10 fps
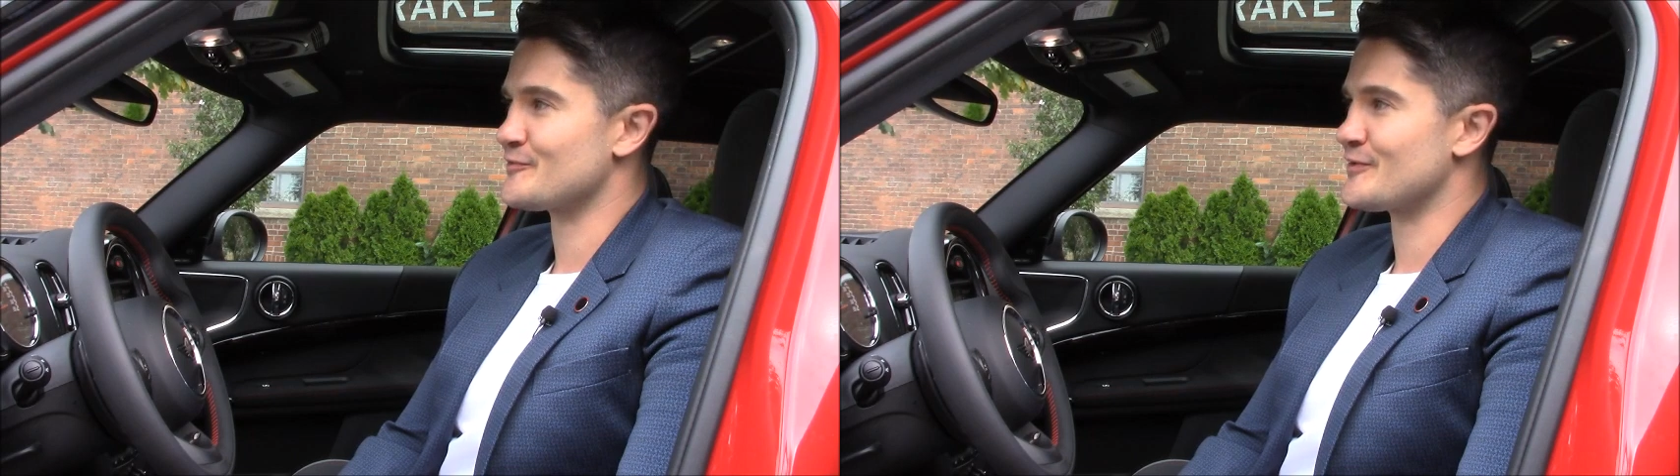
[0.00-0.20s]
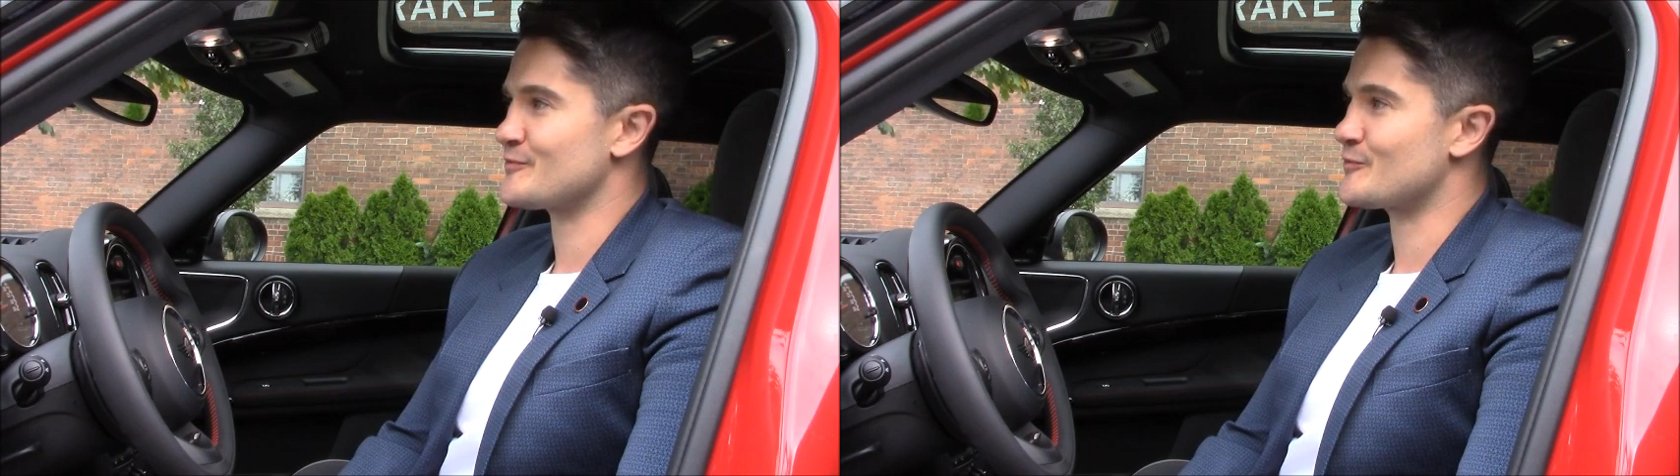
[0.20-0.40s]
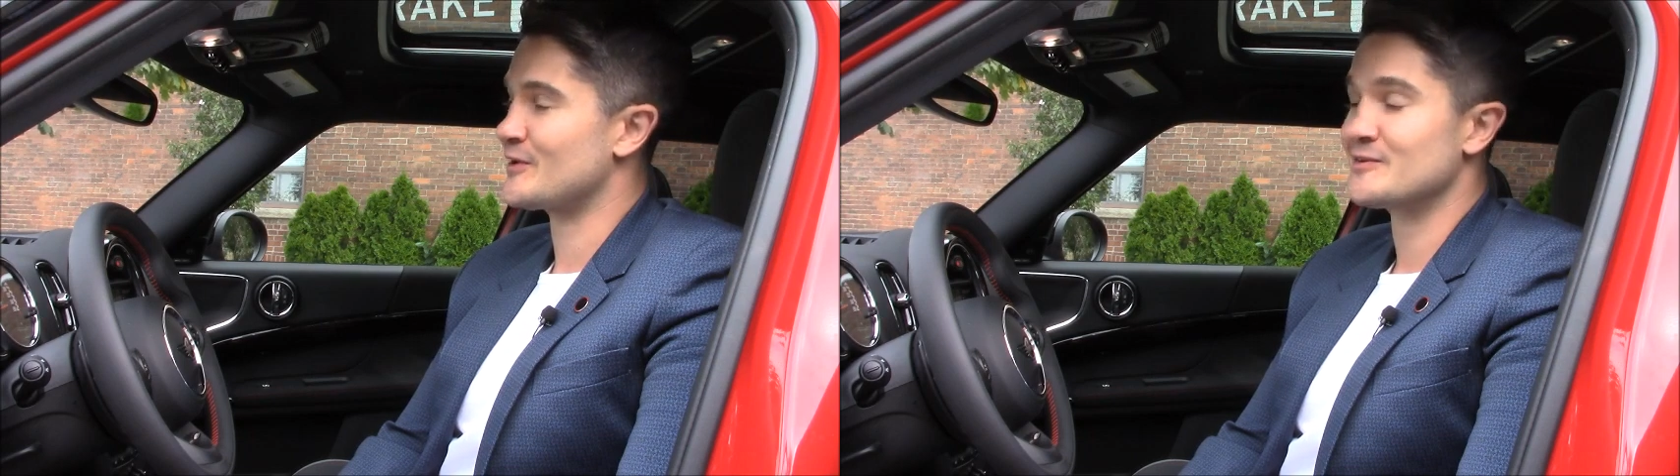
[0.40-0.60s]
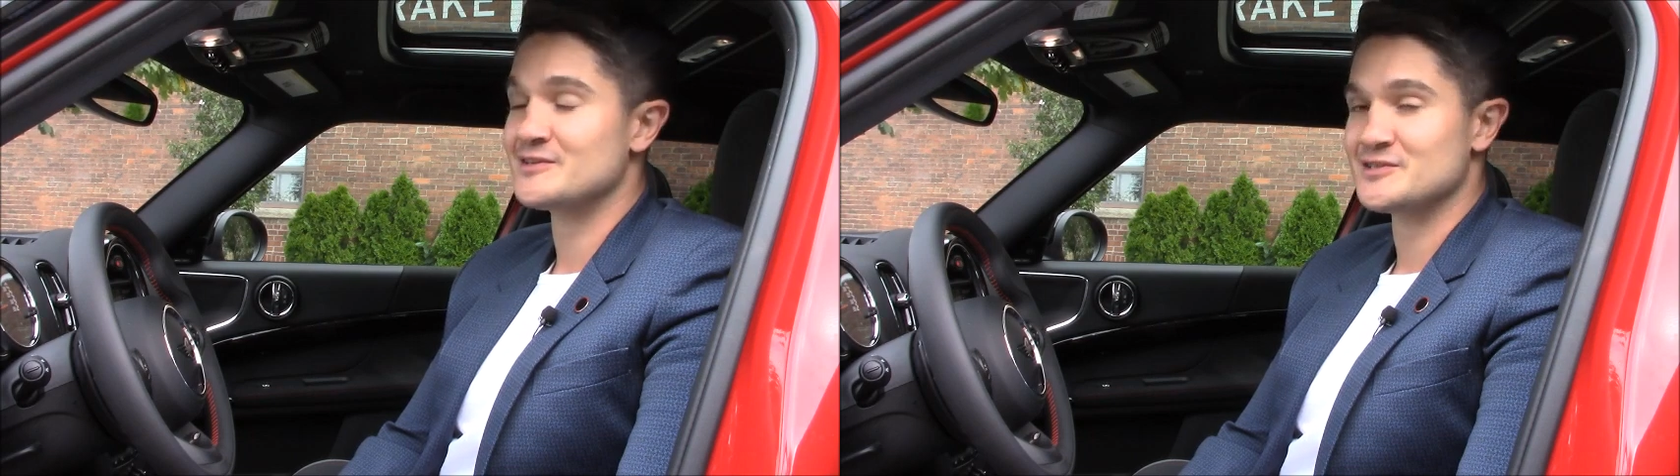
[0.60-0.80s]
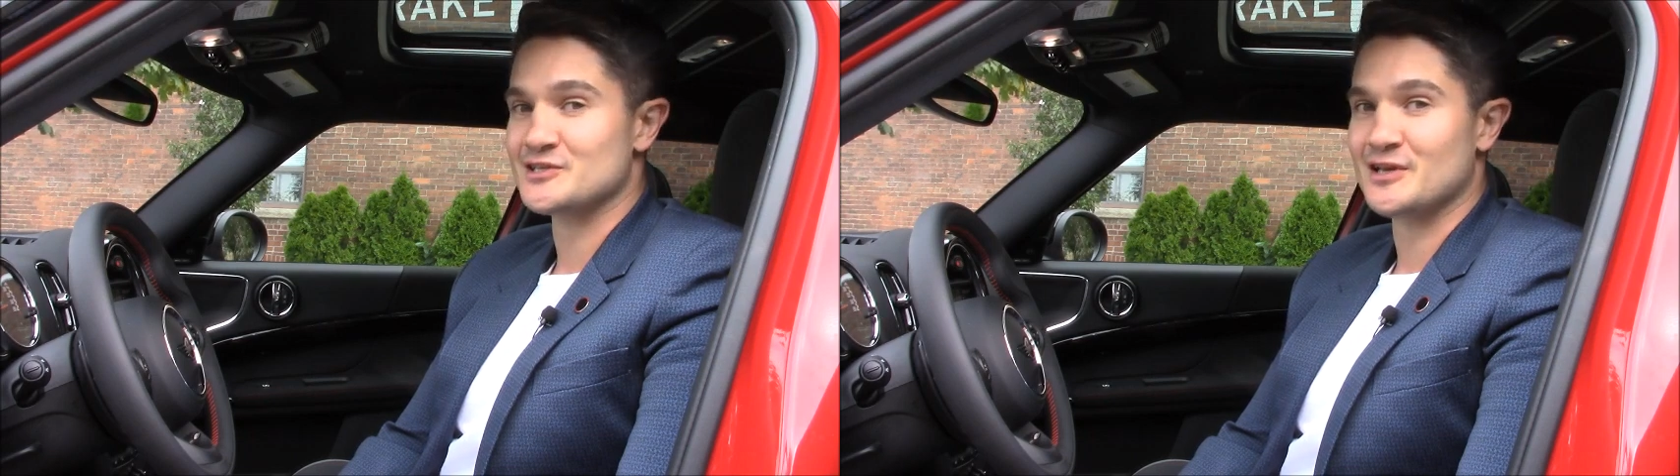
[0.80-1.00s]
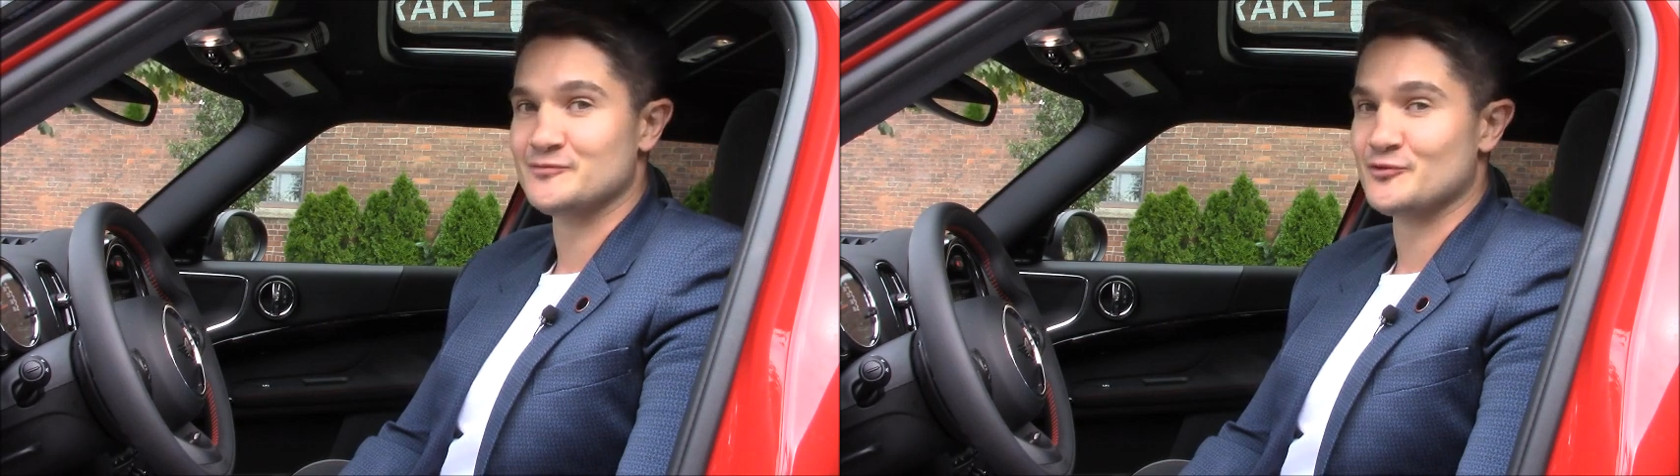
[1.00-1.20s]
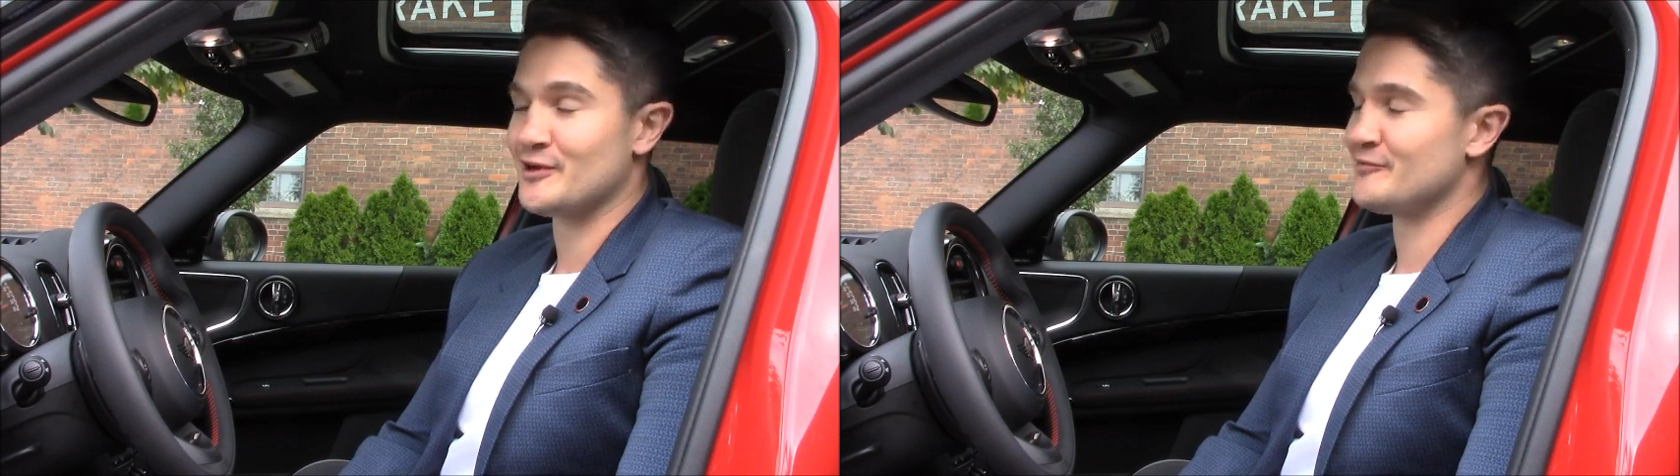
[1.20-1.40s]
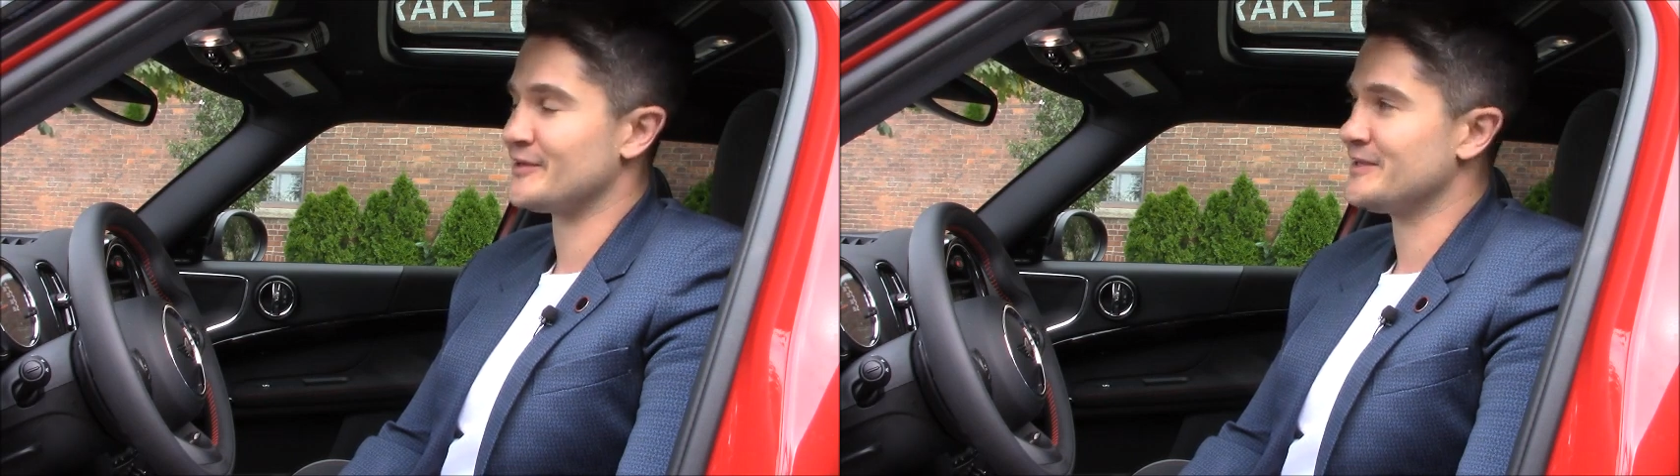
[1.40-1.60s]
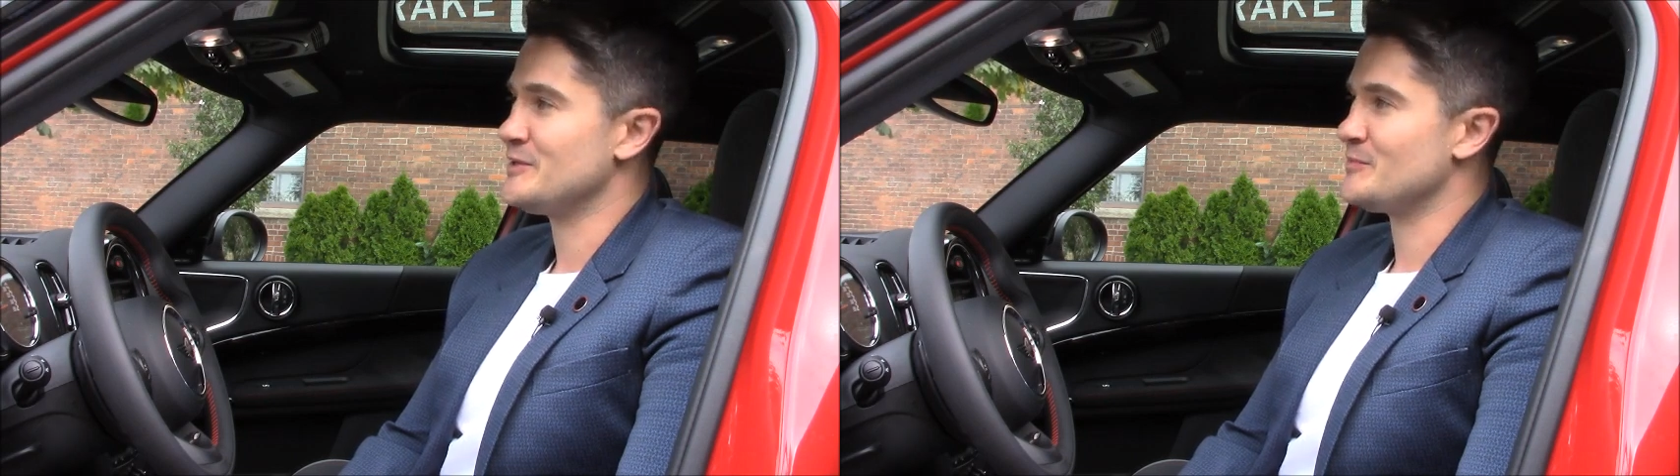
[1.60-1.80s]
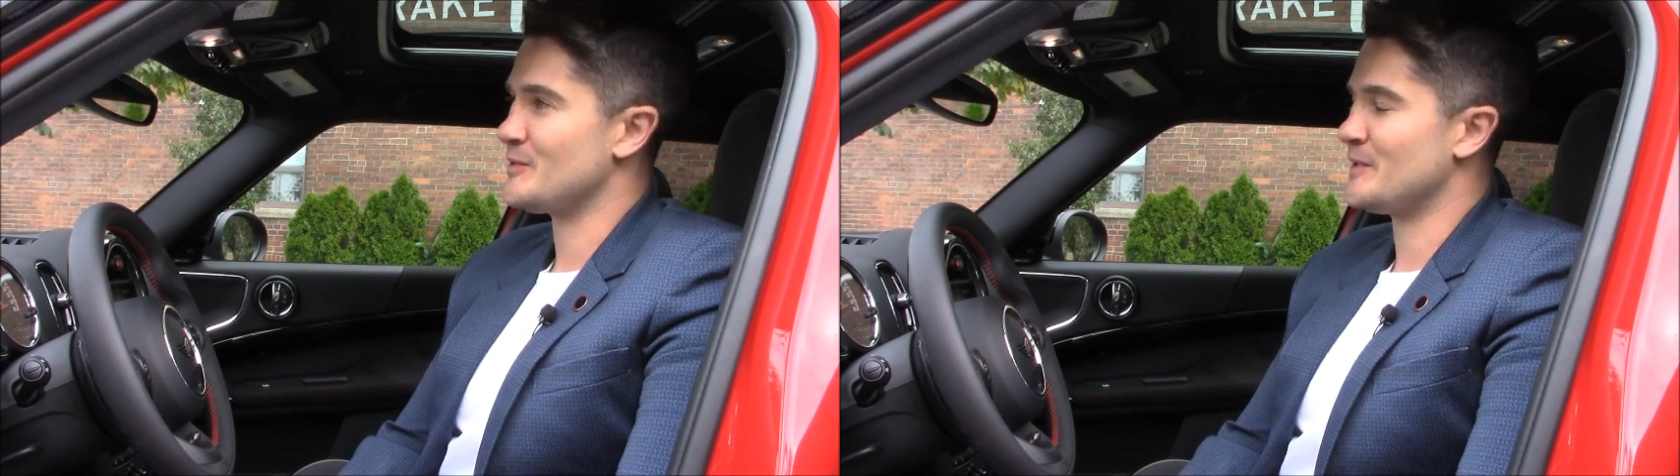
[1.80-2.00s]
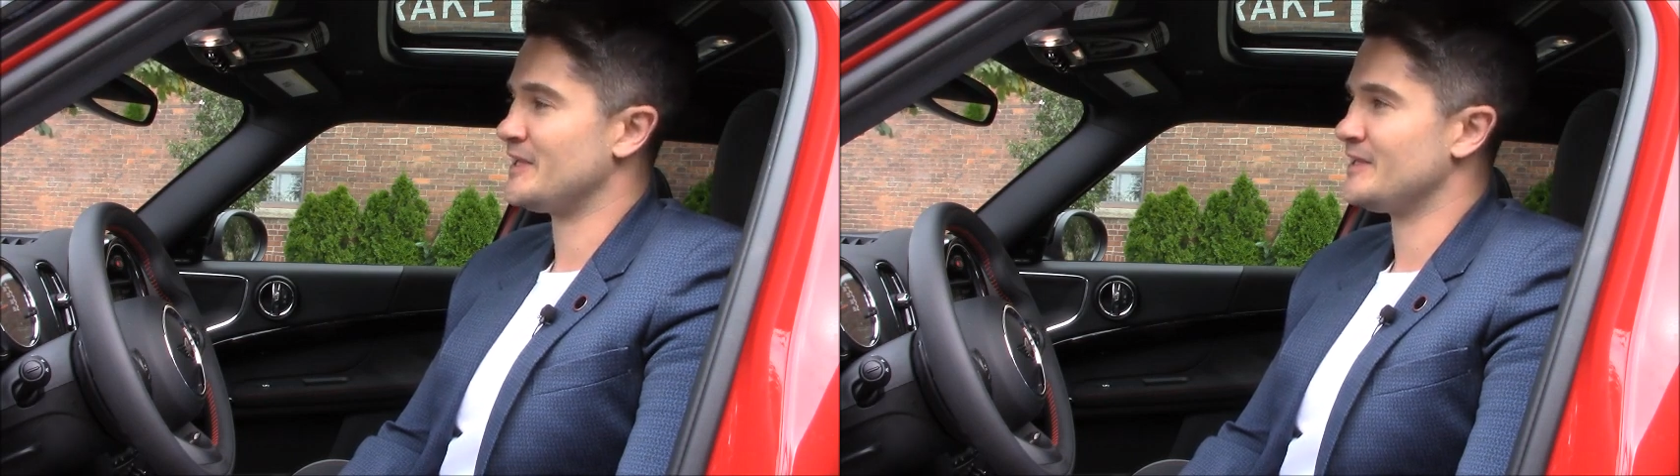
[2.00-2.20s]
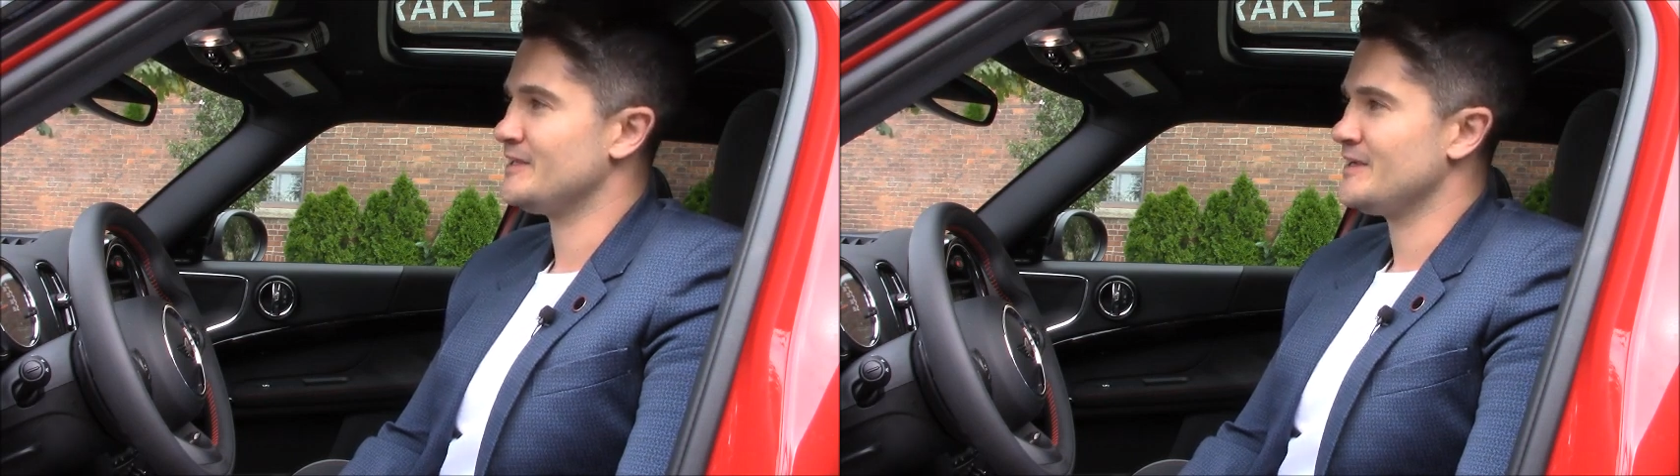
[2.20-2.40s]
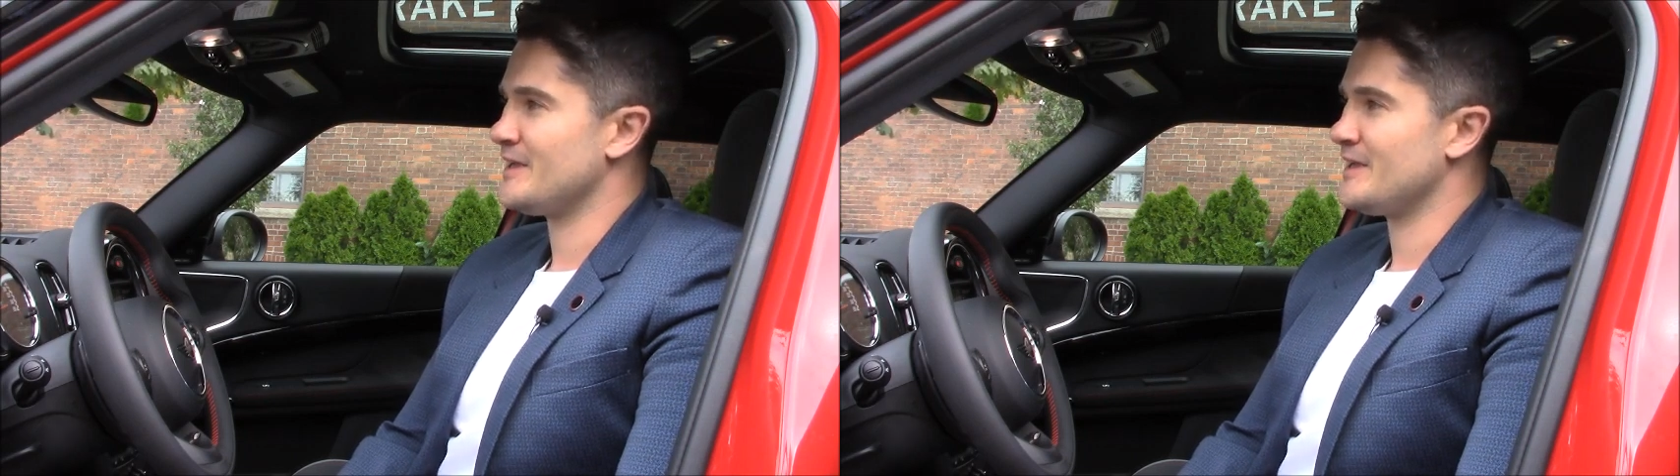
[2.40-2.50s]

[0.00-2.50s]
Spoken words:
everyone around, because I just loved driving my Mini.